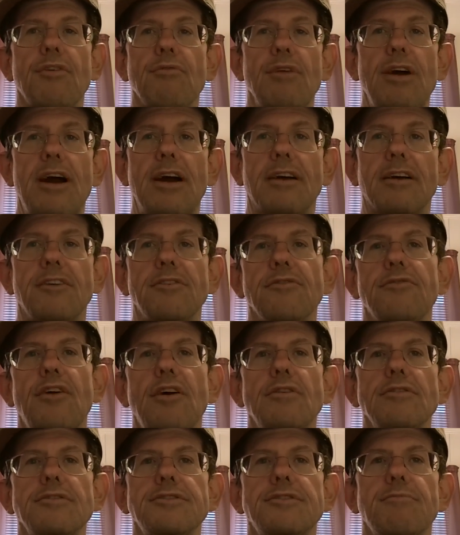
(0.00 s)
in Iraq under
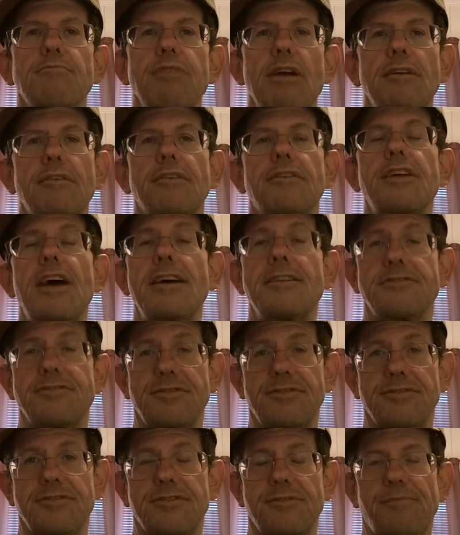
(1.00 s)
false
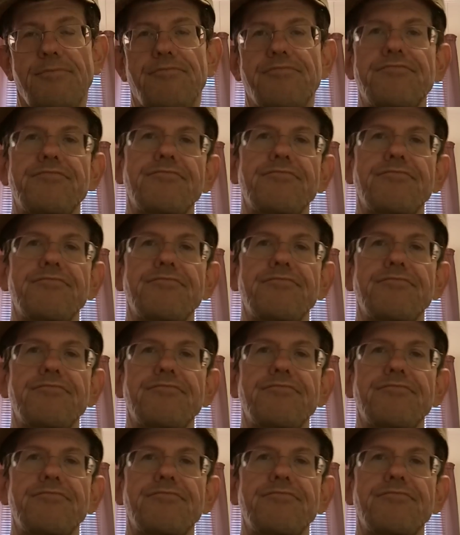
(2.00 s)
pretenses,